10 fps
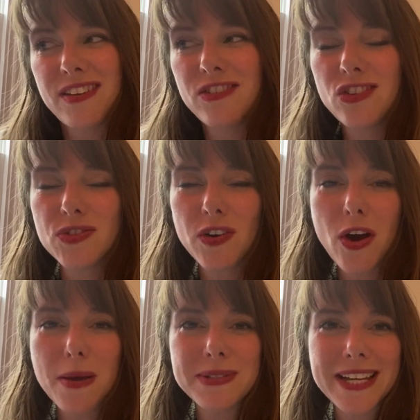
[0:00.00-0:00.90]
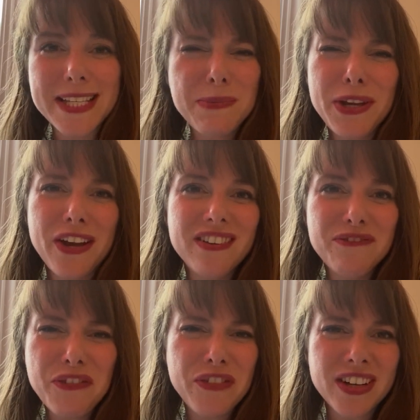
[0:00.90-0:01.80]
not just for crime scenes,
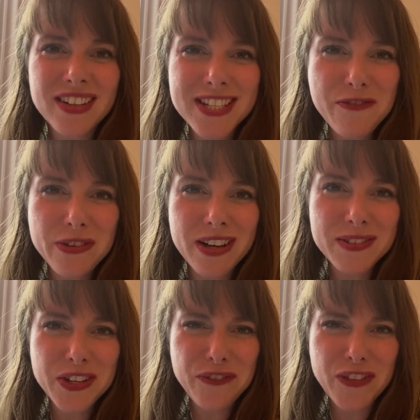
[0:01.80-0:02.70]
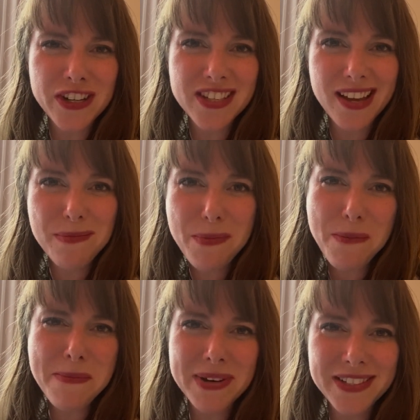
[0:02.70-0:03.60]
but for fun, because everyone loves a good photo.
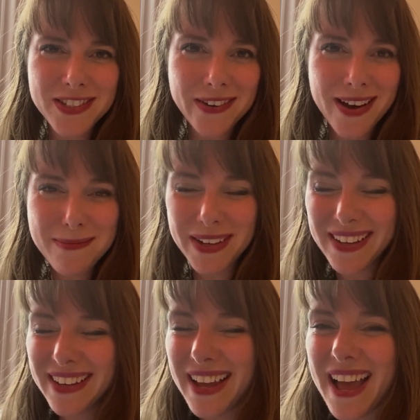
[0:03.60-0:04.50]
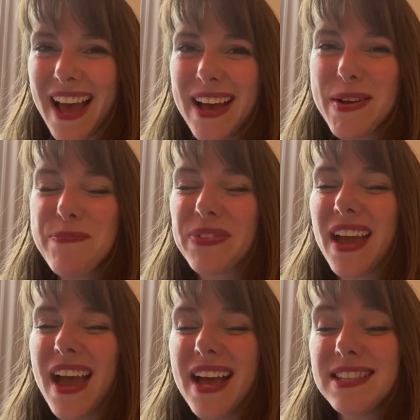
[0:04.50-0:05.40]
Pop them on Instagram.
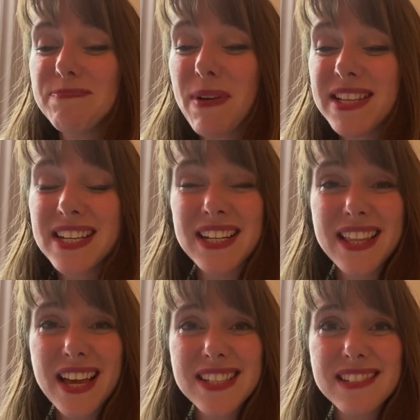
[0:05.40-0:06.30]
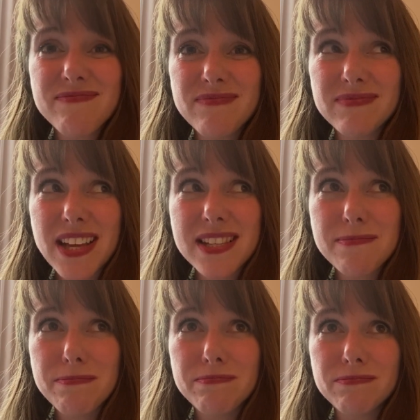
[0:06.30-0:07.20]
And basically that's
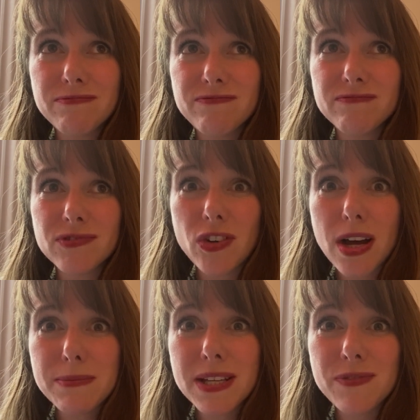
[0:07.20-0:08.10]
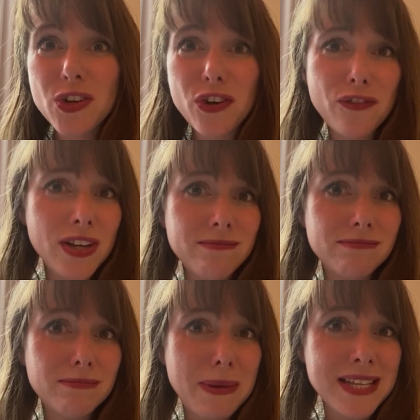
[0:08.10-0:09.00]
crime scene photography
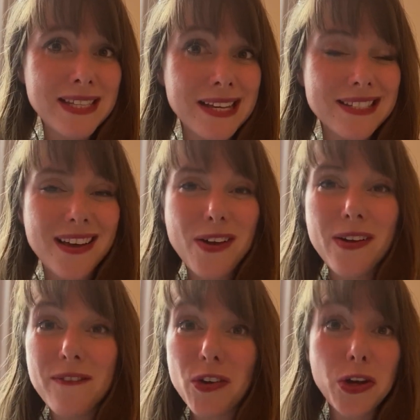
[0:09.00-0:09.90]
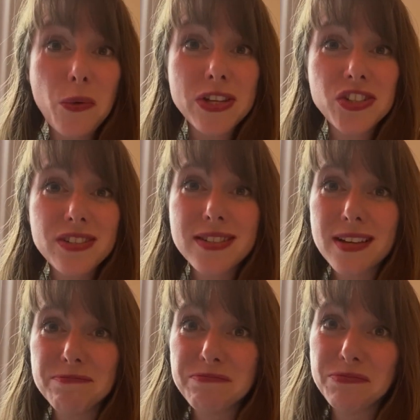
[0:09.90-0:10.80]
basics. If you've got any questions,
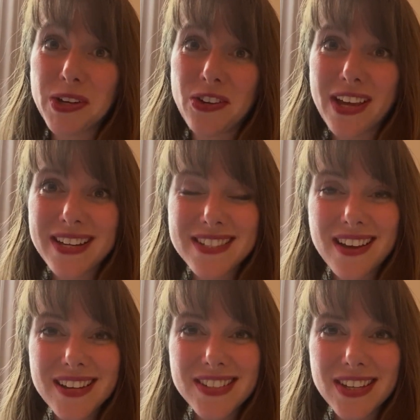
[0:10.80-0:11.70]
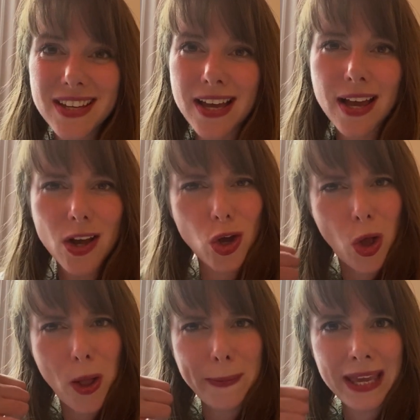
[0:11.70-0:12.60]
then why not get in touch?
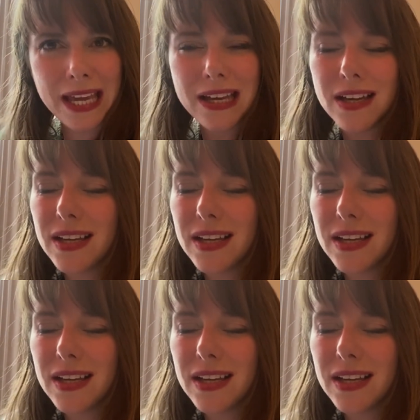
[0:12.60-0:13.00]
Call me.